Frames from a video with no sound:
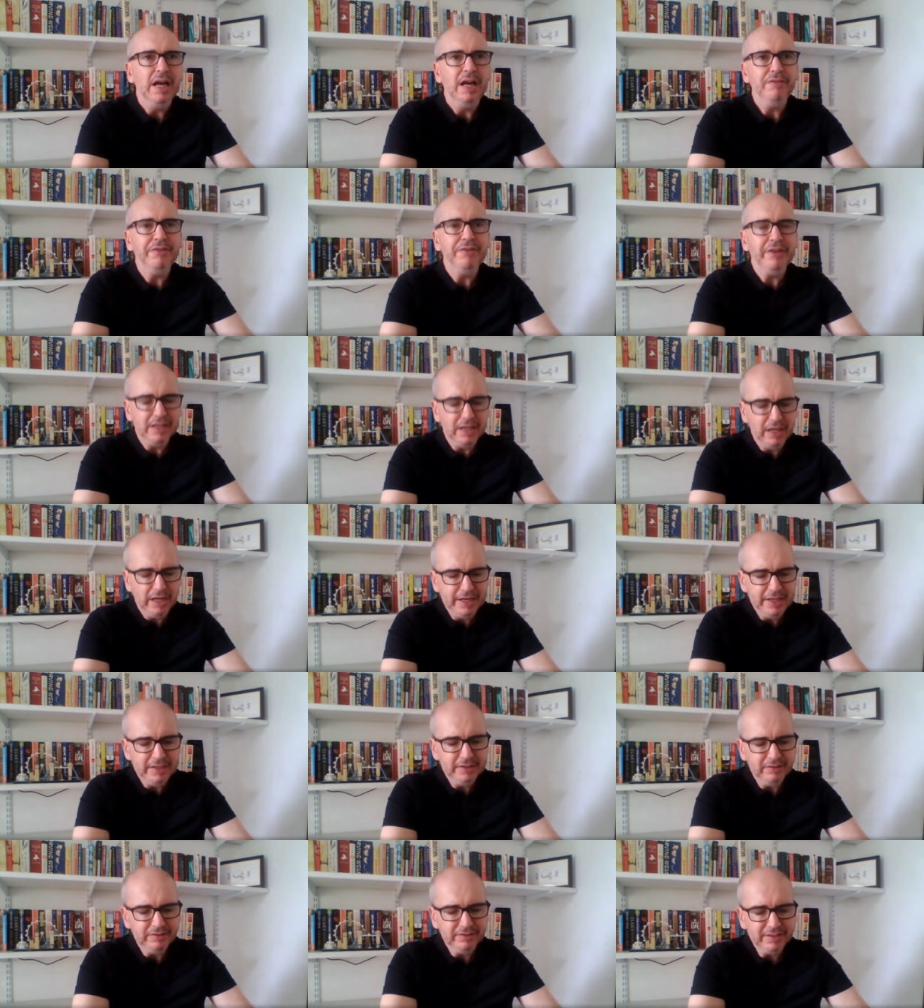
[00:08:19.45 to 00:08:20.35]
I think
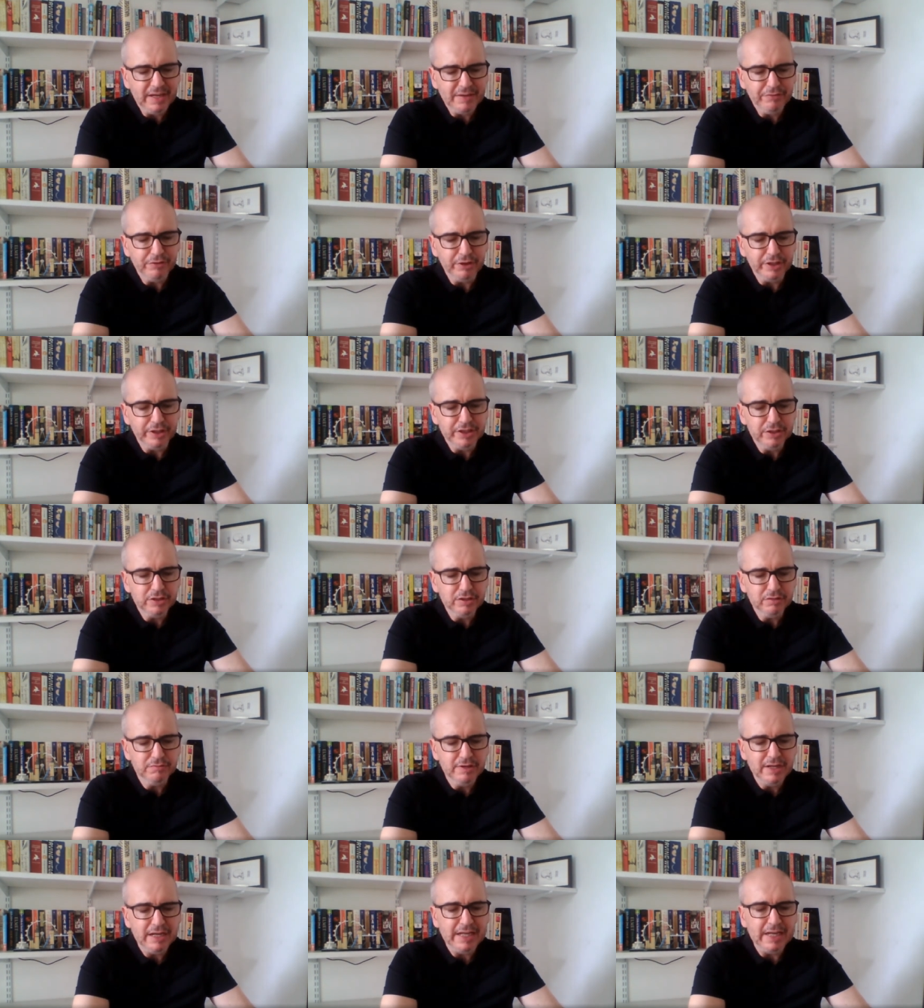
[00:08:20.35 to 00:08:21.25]
in discovery, you
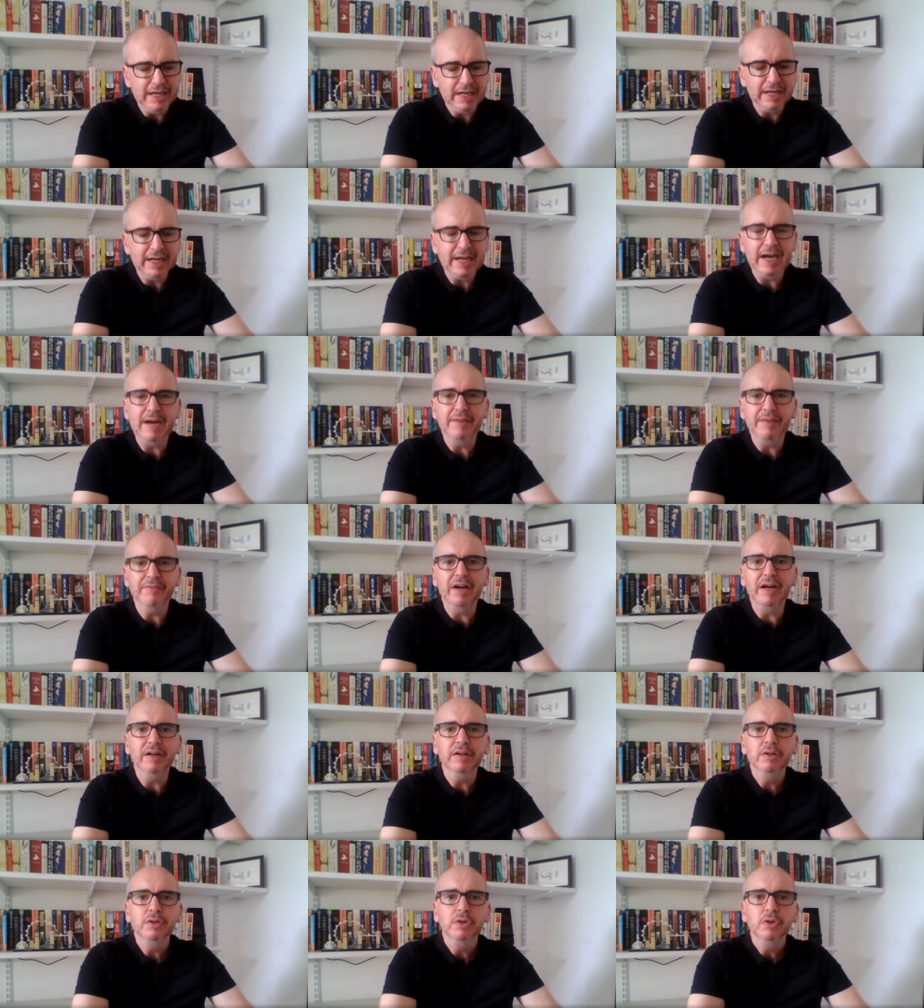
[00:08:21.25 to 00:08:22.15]
can really
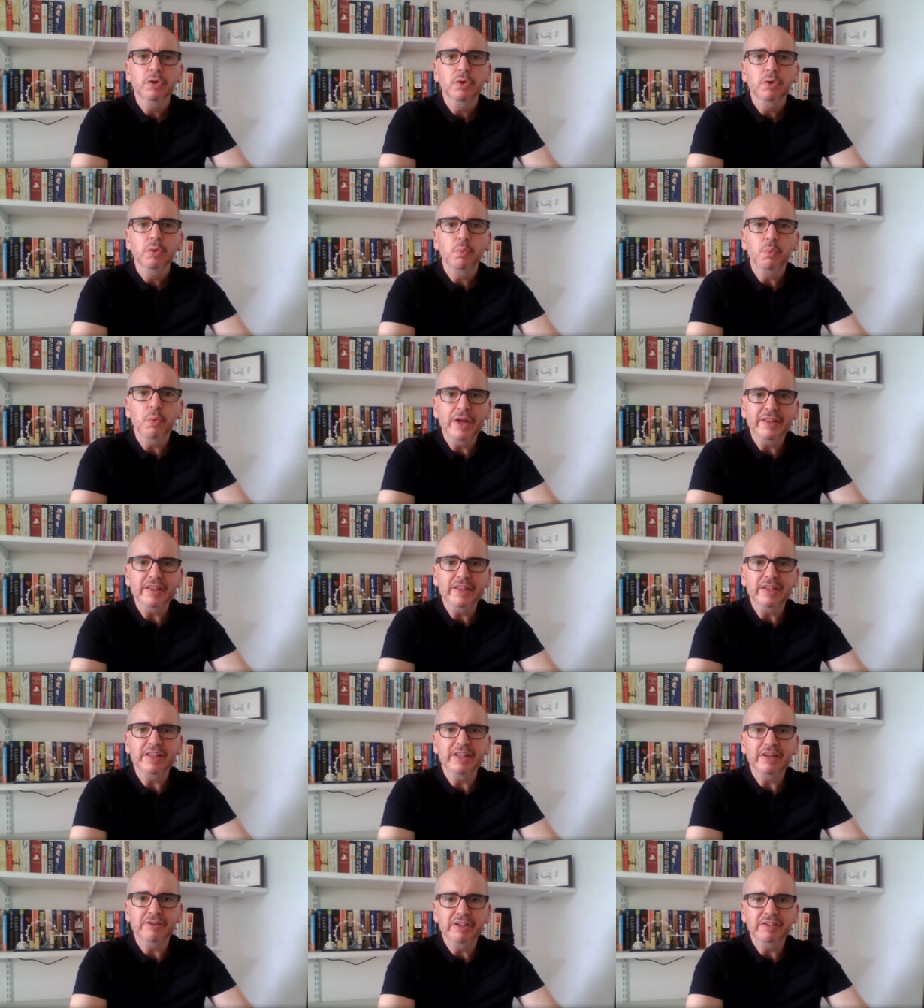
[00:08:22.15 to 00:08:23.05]
uncover whether
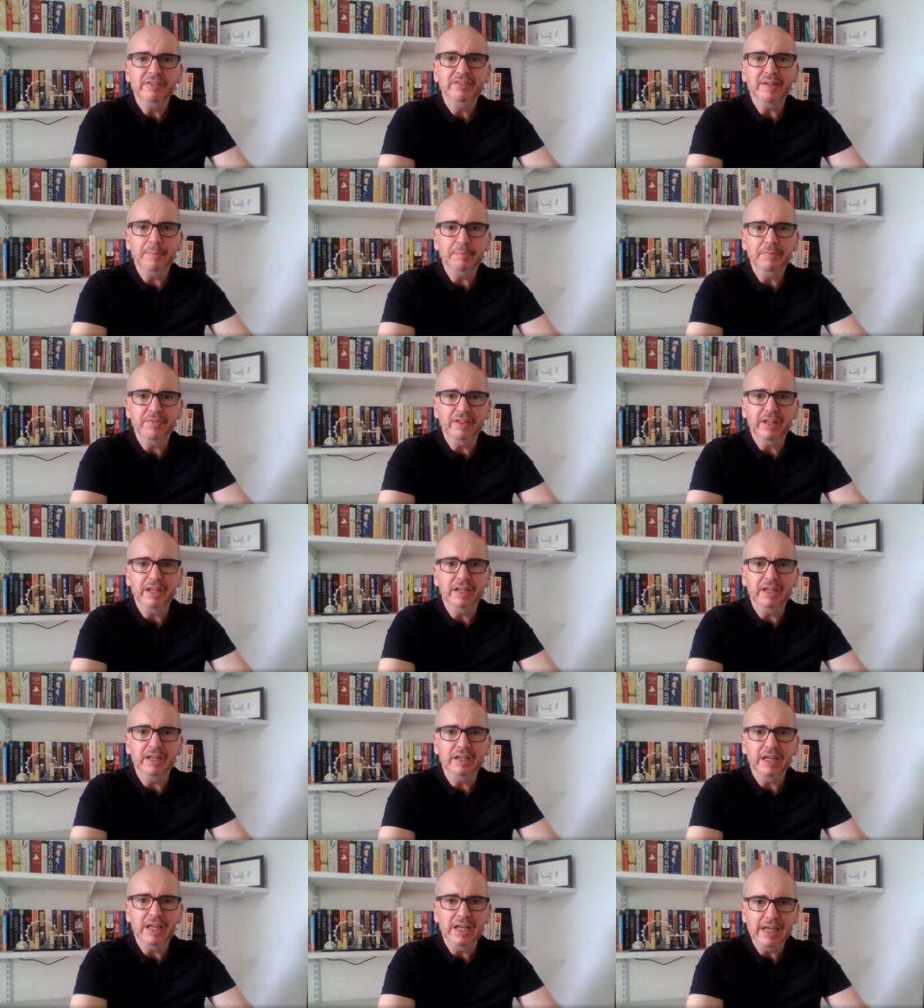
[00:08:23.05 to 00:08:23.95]
there is
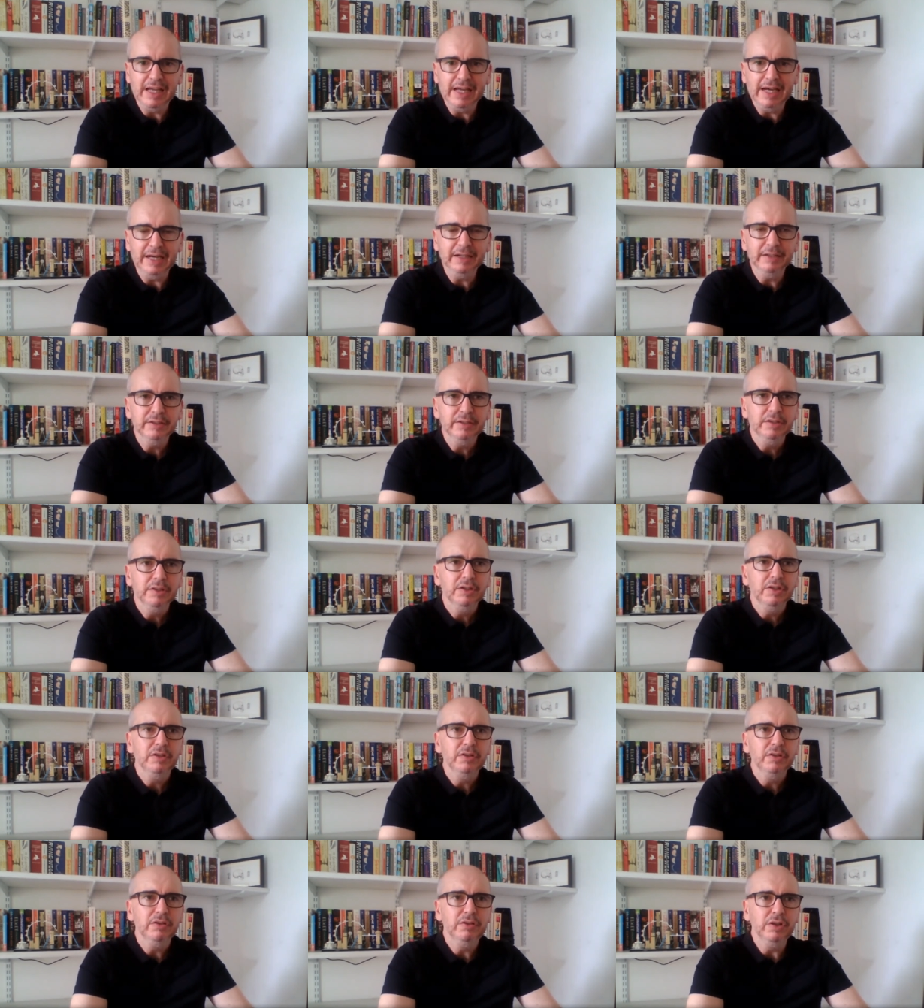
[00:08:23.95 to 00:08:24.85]
something here
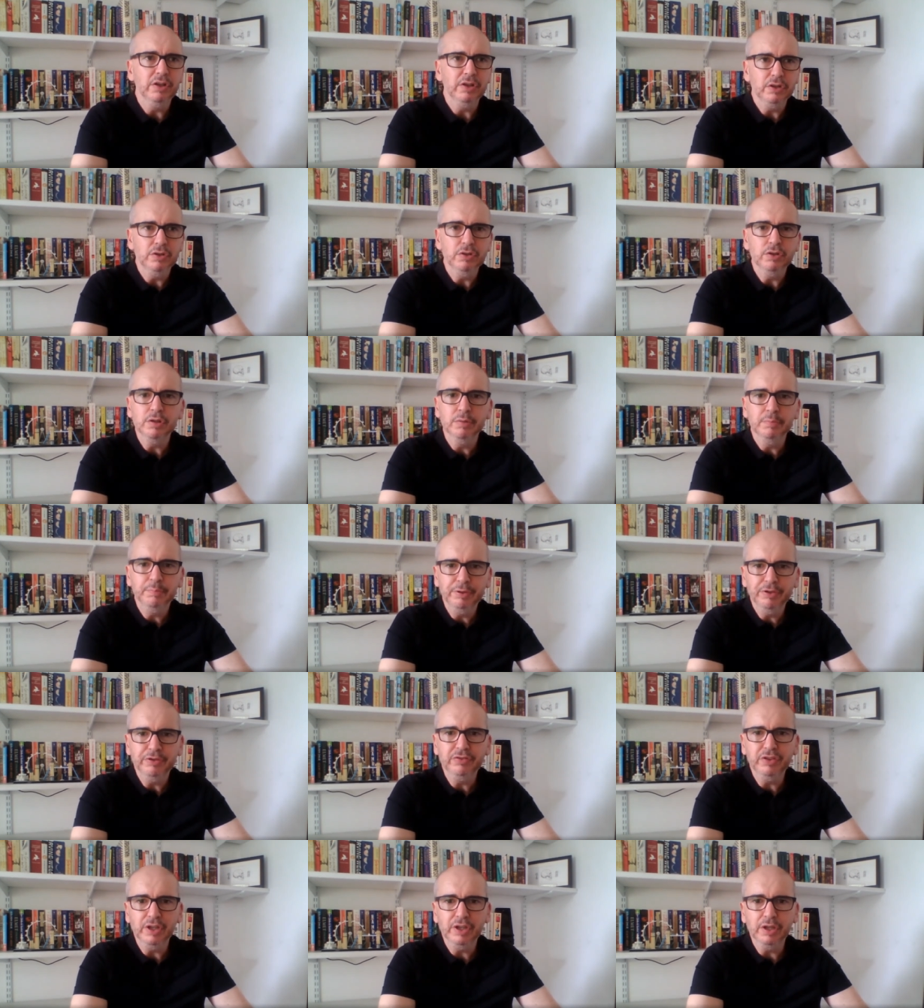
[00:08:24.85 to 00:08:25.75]
that you can
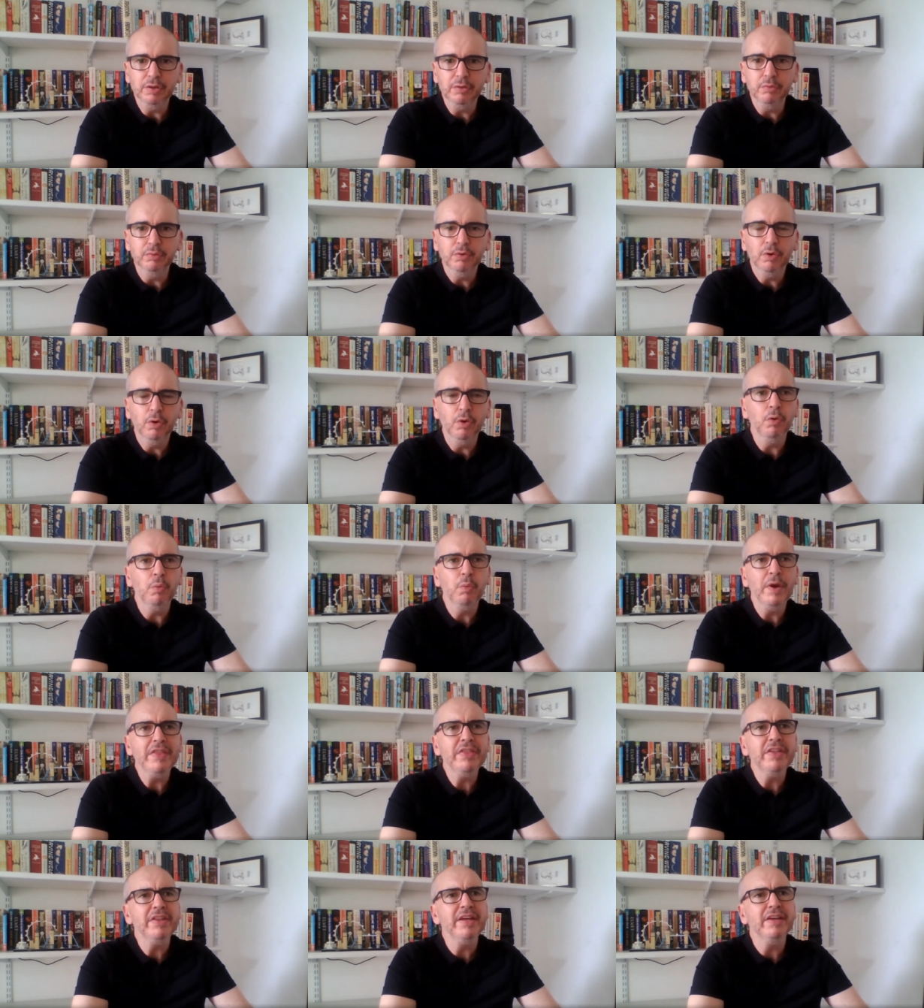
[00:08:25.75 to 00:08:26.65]
pursue or
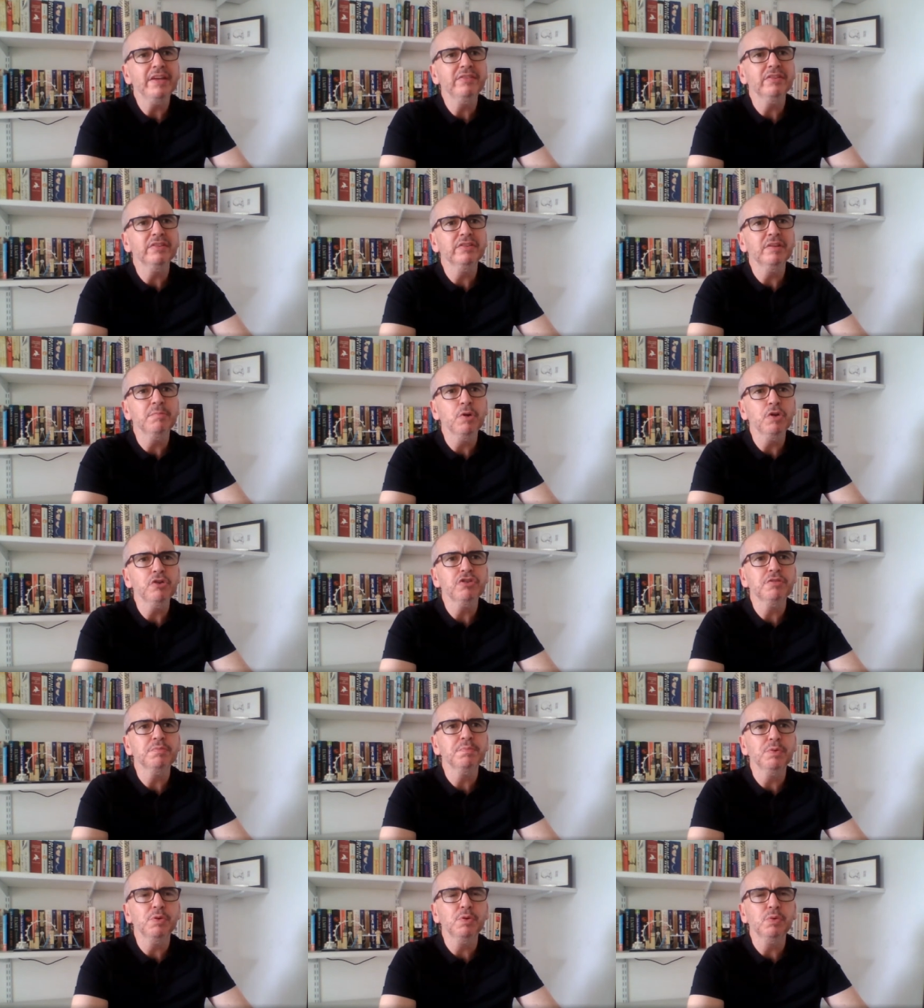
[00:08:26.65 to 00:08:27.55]
whether there's a
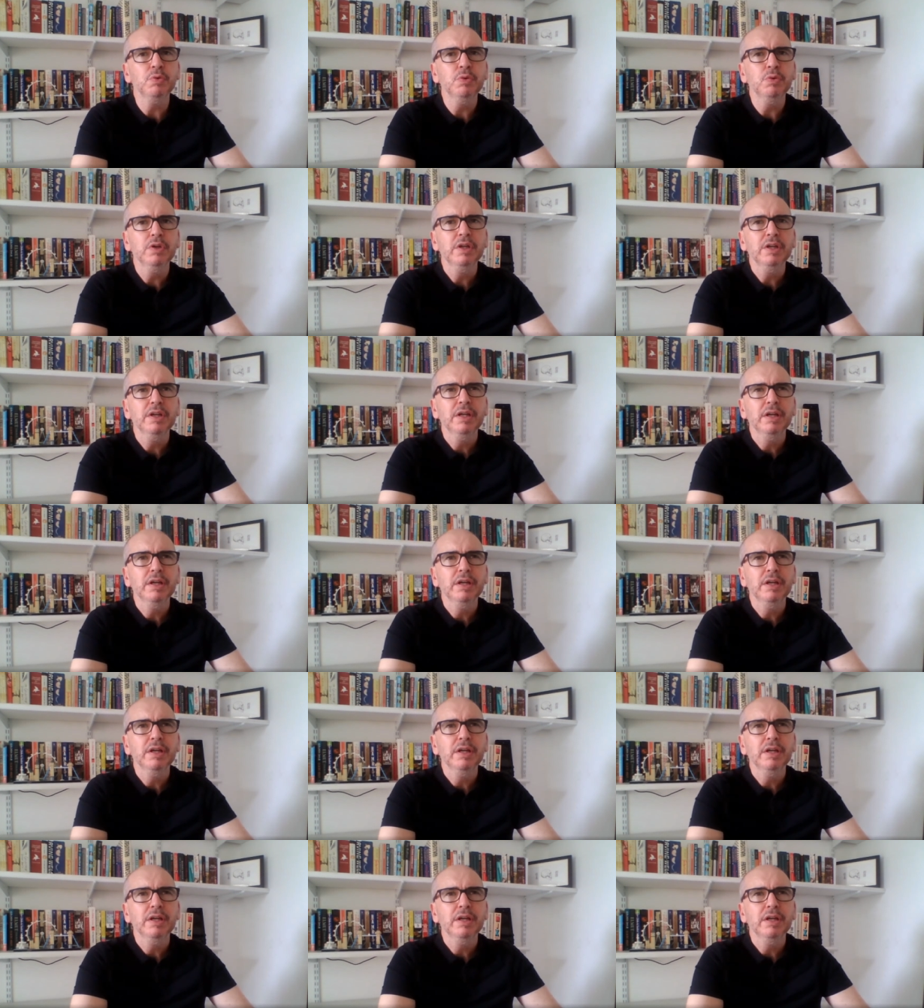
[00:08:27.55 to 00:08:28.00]
demonstrable